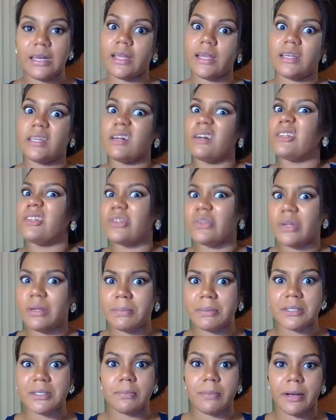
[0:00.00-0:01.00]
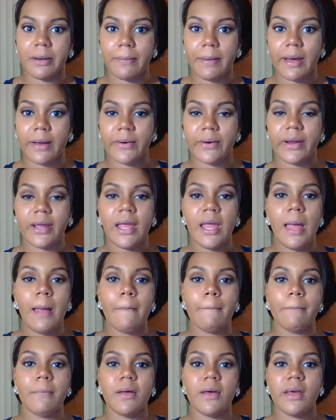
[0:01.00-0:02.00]
I also keep a spare battery.
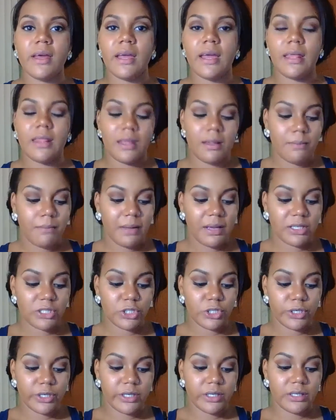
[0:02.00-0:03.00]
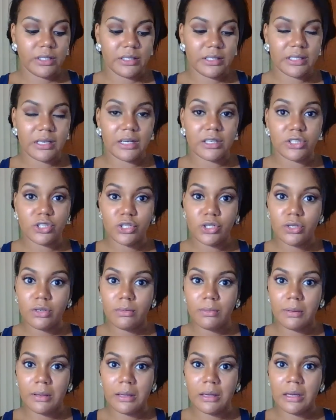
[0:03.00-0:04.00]
And then make sure it's not too
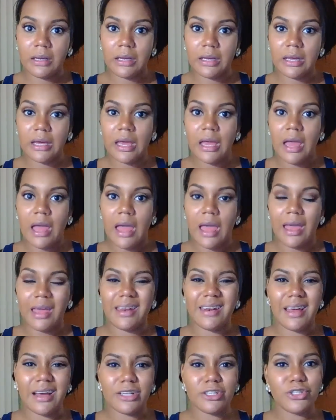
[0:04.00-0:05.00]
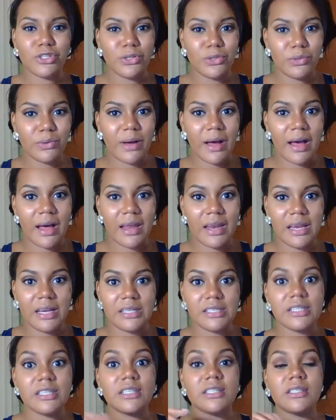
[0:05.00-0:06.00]
big and not too
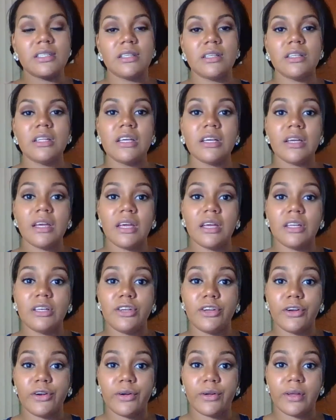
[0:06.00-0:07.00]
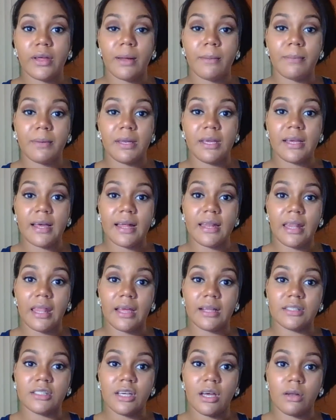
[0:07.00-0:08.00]
gaudy. Just look in your company
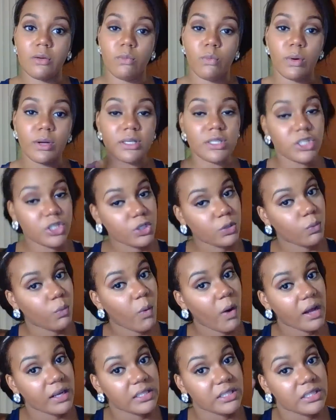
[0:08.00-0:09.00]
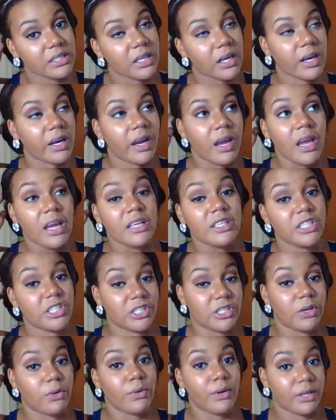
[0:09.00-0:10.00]
guidelines on what your watches are.
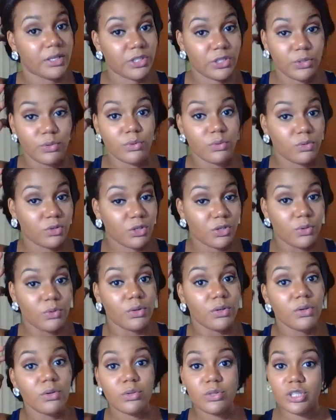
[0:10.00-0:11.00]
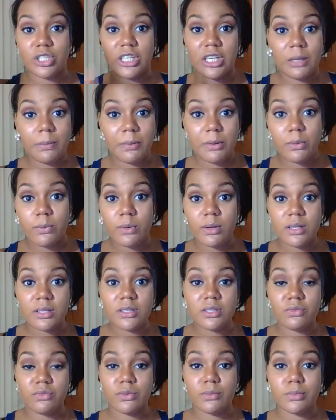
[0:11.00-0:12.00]
Just go get you 2 little cheapy
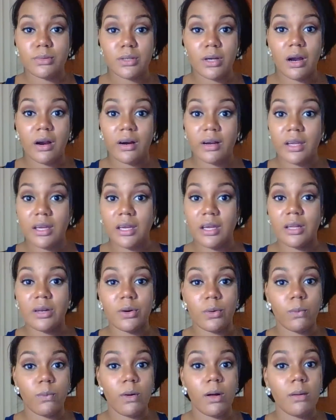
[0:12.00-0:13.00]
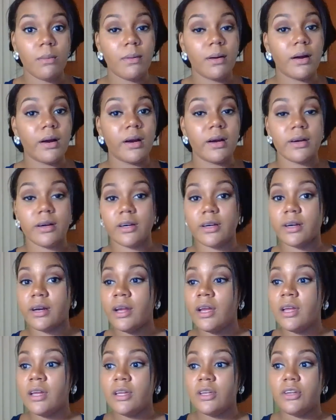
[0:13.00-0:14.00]
ones from Target or Walmart or,
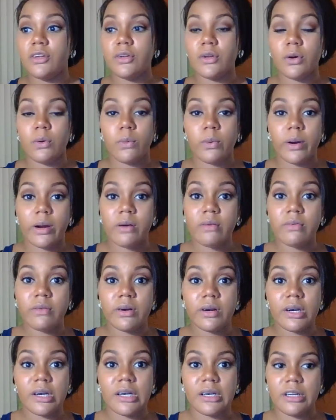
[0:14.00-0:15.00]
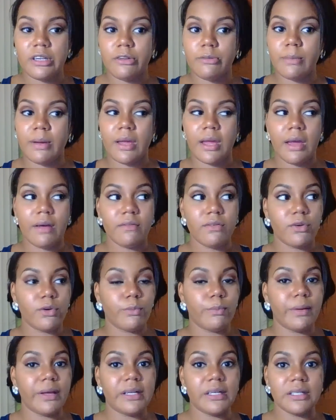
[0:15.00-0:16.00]
wherever. You may have your
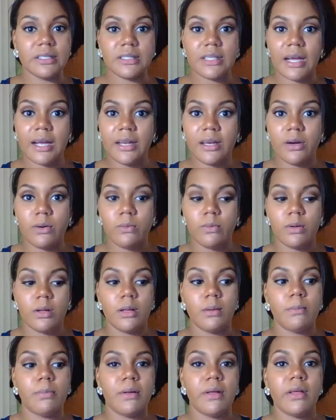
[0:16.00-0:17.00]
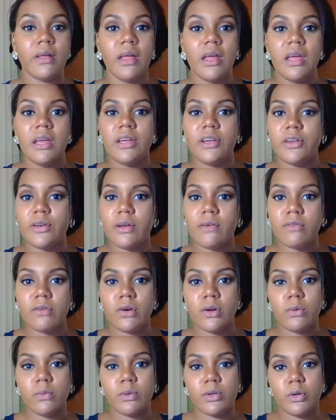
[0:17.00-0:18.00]
big designer one, but you never
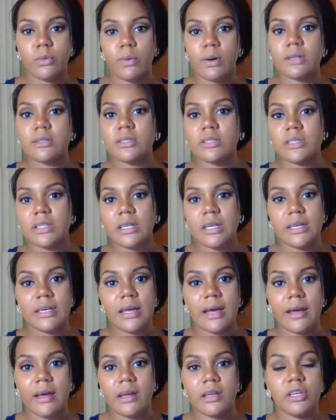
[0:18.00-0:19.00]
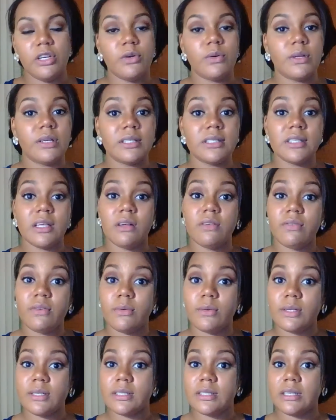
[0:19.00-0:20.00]
know when your watch is going to die on you, and a cell phone